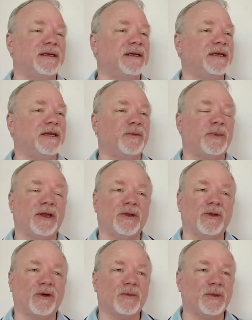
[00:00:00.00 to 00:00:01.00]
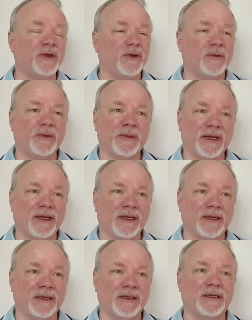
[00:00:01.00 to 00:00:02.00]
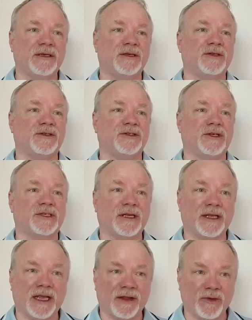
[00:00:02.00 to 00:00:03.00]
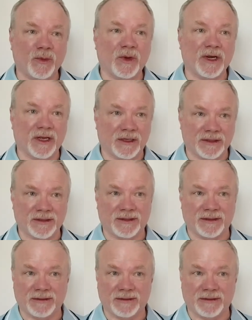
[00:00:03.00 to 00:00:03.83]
he'll be a normal human being just like everyone else.